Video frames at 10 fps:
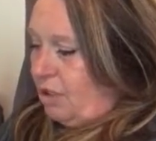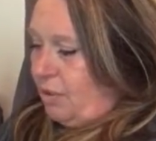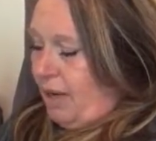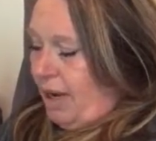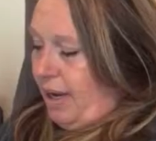
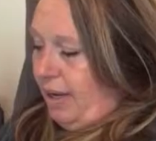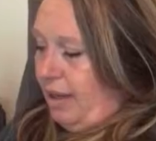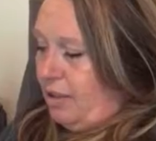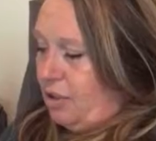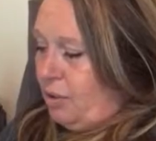Do I
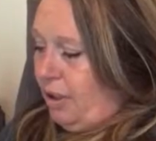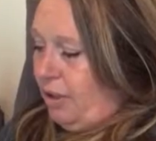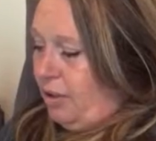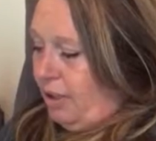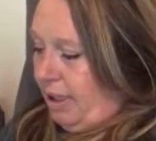enjoy
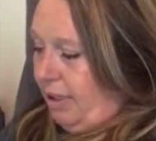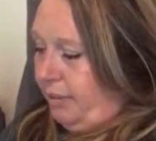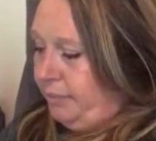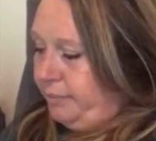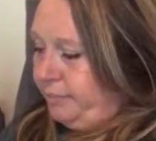
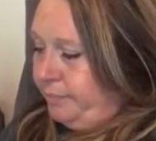cooking?